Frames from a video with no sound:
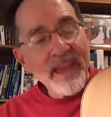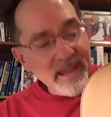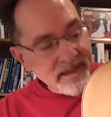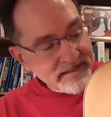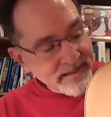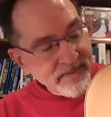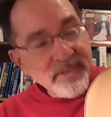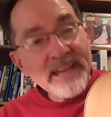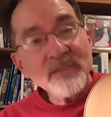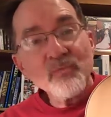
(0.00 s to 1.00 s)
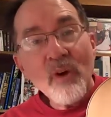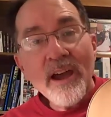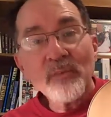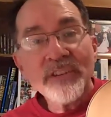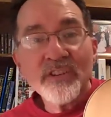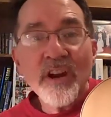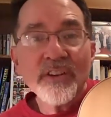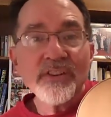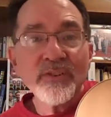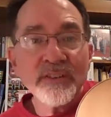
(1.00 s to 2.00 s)
And that's why we
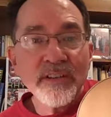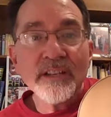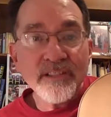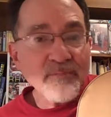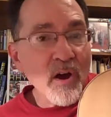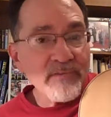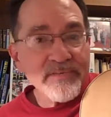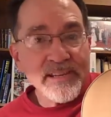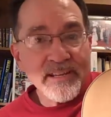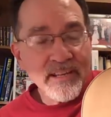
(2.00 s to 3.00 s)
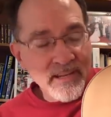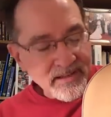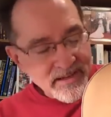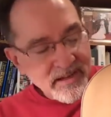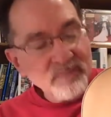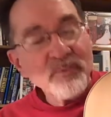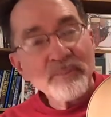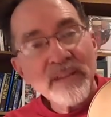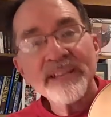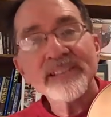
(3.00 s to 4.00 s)
charge you a small fee to help
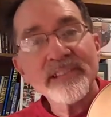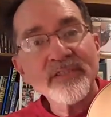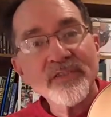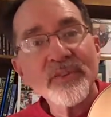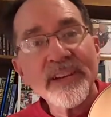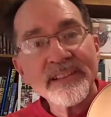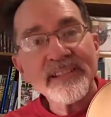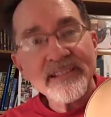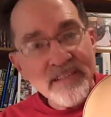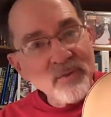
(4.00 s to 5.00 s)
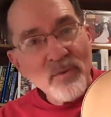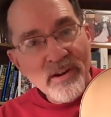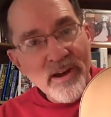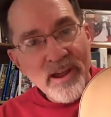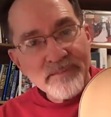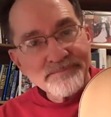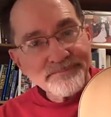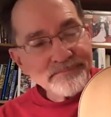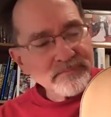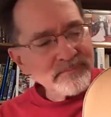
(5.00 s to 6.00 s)
replace the strings as they wear out.
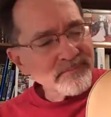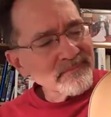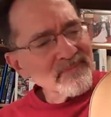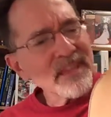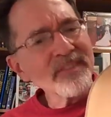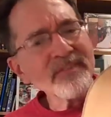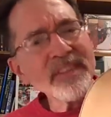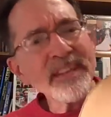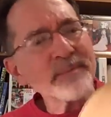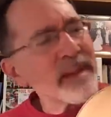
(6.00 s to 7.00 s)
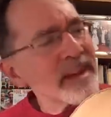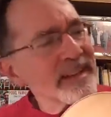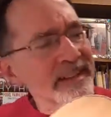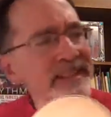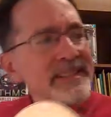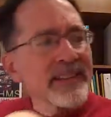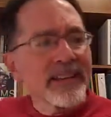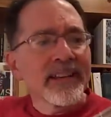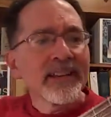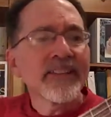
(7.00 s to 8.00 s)
The thing about it is,
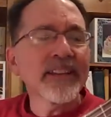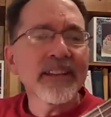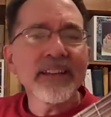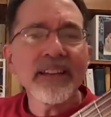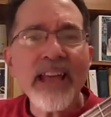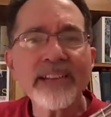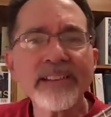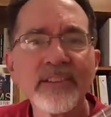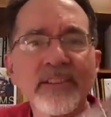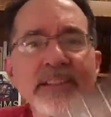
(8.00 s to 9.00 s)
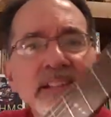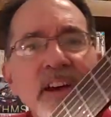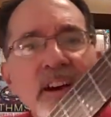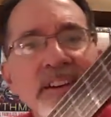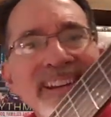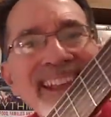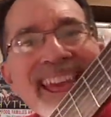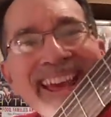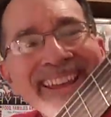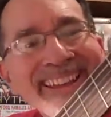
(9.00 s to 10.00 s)
the classical guitar
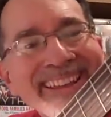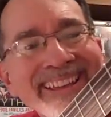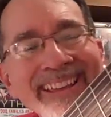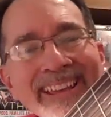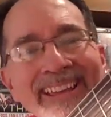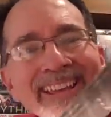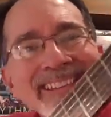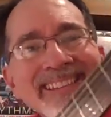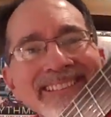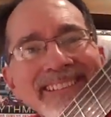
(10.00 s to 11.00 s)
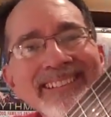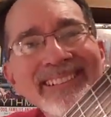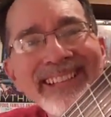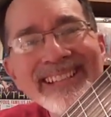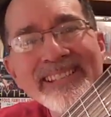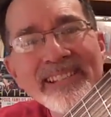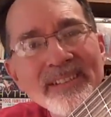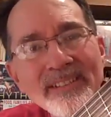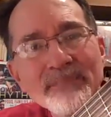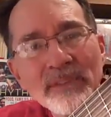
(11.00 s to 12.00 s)
neck is a little
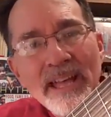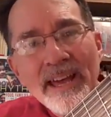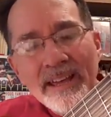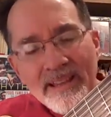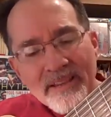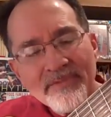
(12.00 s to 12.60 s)
easier to play.